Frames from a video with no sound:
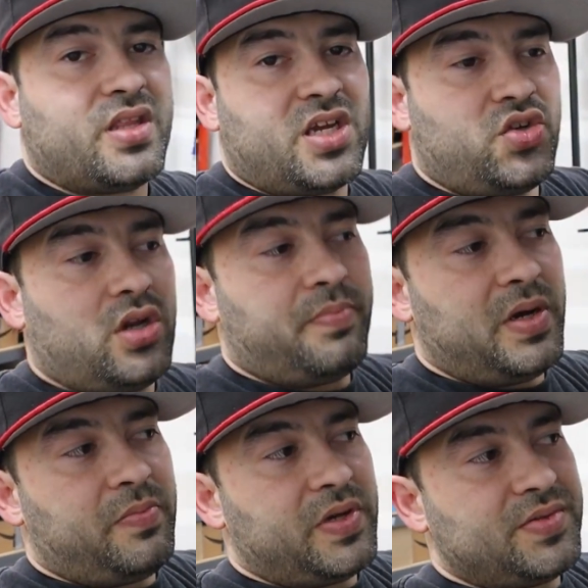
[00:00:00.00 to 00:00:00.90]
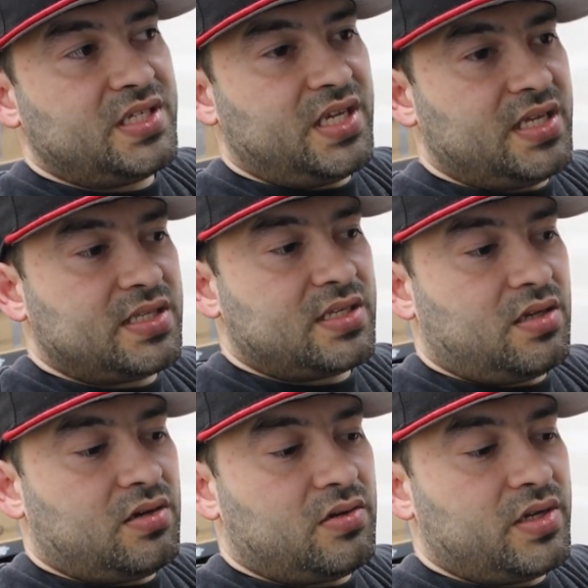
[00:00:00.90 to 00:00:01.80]
the hydraulic pump
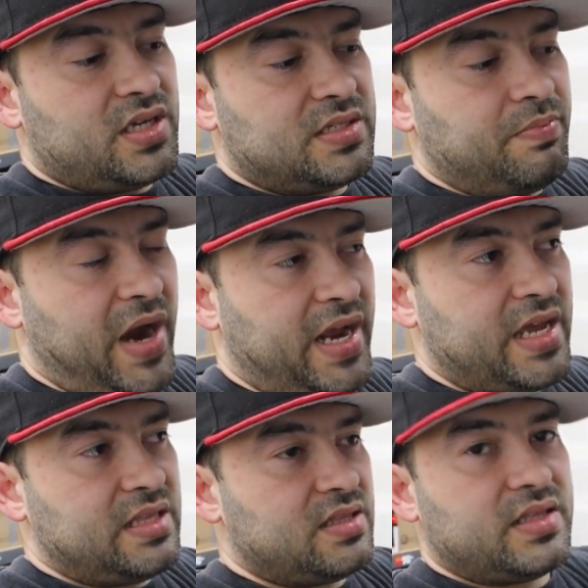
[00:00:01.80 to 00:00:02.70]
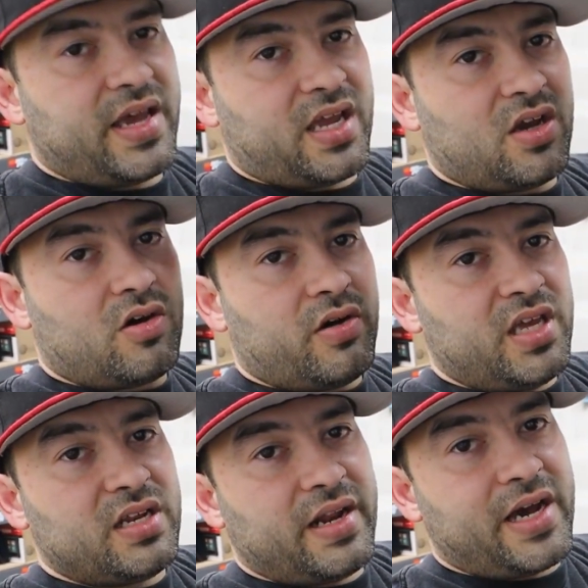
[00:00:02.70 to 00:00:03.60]
sits on this bracket that can go
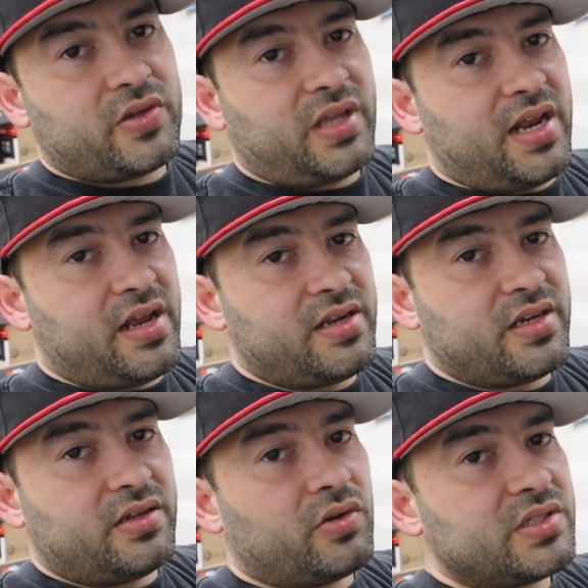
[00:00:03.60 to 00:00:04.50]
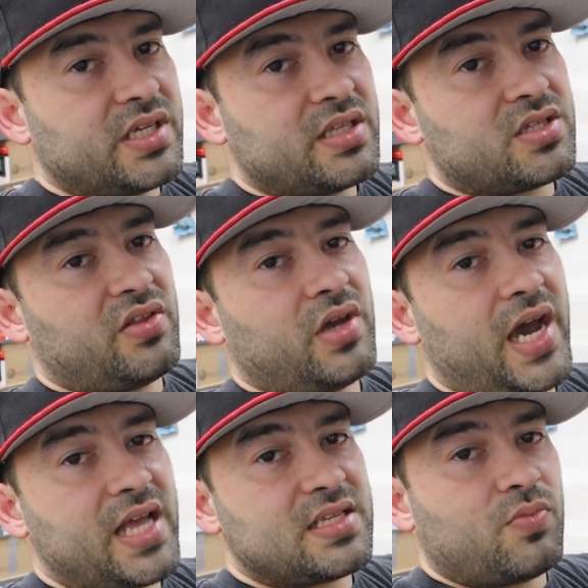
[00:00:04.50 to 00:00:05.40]
in and out, and I didn't notice it, so I had to
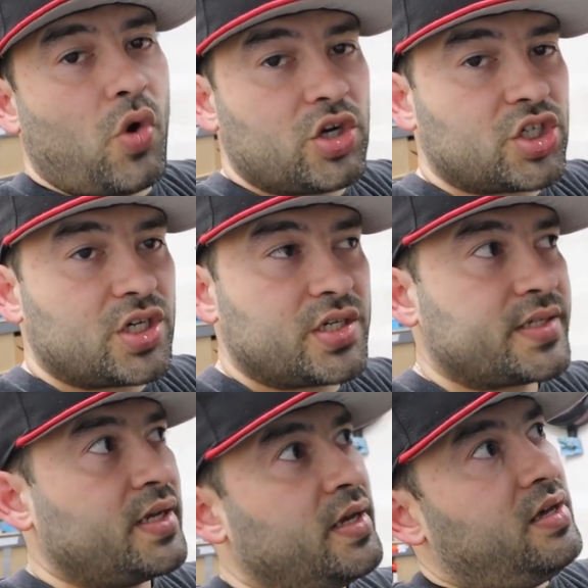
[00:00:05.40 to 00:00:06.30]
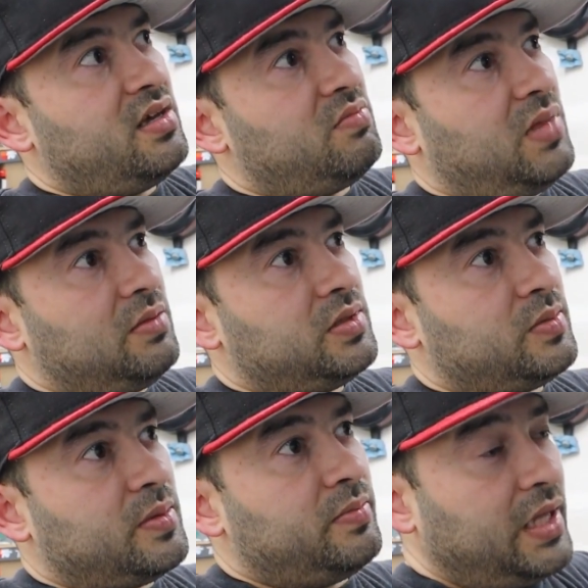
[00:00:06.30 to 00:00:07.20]
add some washers and blah blah
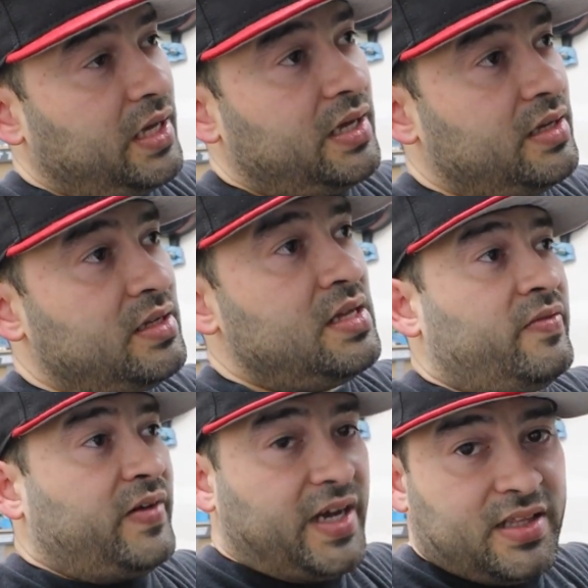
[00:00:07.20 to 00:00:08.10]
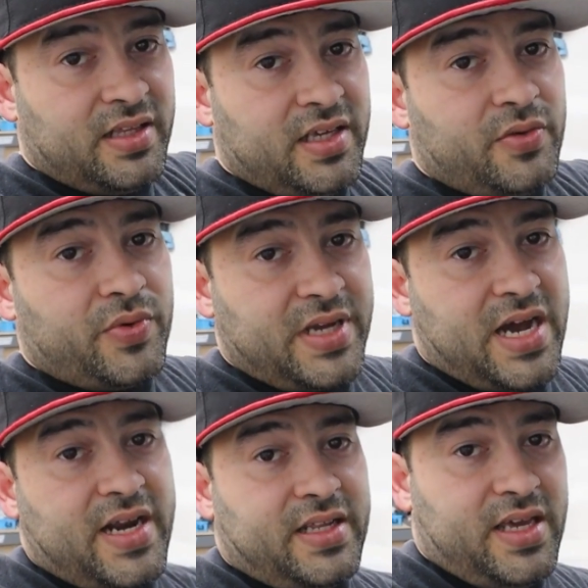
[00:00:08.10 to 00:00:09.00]
blah blah. Finally we
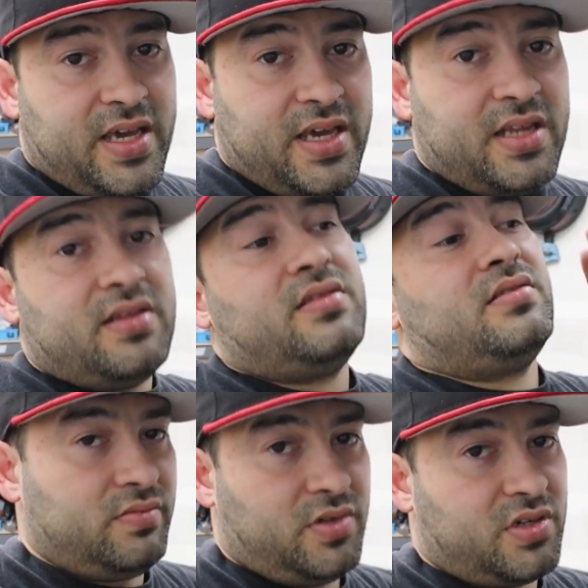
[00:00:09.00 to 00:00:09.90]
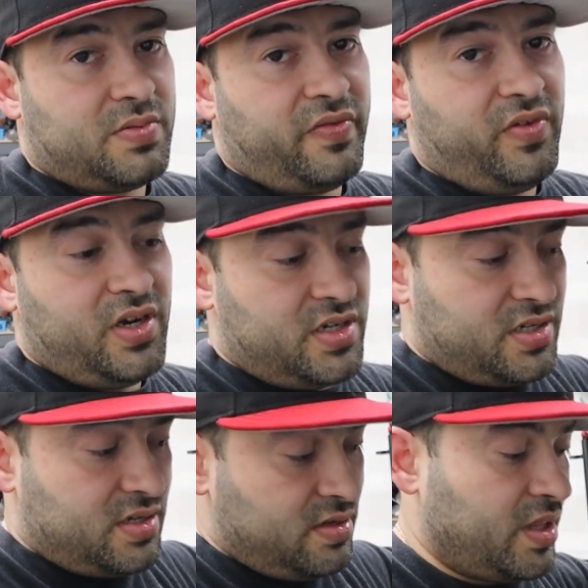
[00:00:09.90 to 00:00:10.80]
got it in. Cross my
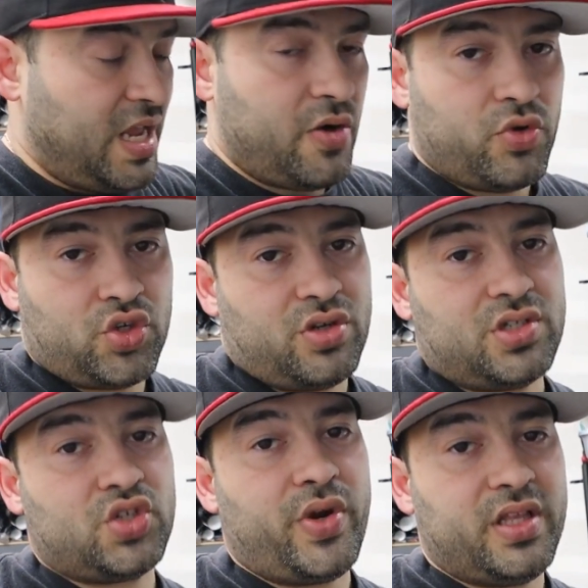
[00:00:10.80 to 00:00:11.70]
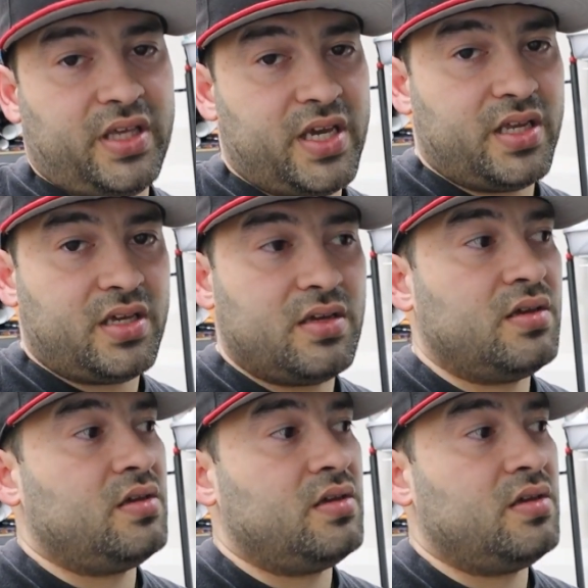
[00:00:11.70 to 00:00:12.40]
fingers. Now we shouldn't shred any